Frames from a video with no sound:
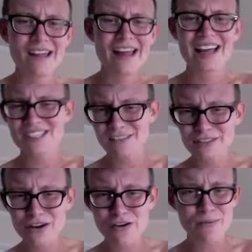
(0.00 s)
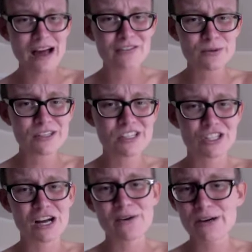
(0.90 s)
I still have to go home afterwards to
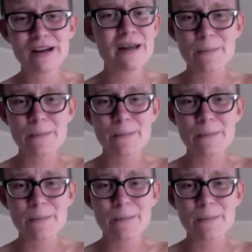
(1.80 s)
shower,